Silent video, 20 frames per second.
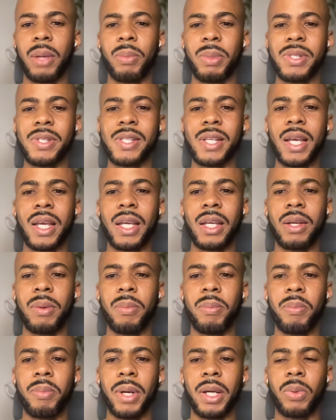I must say,
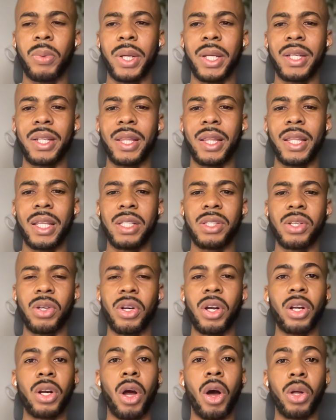by the way, these are
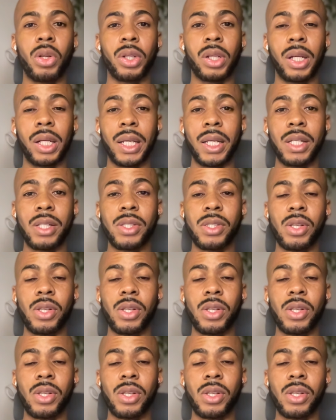not all the leads.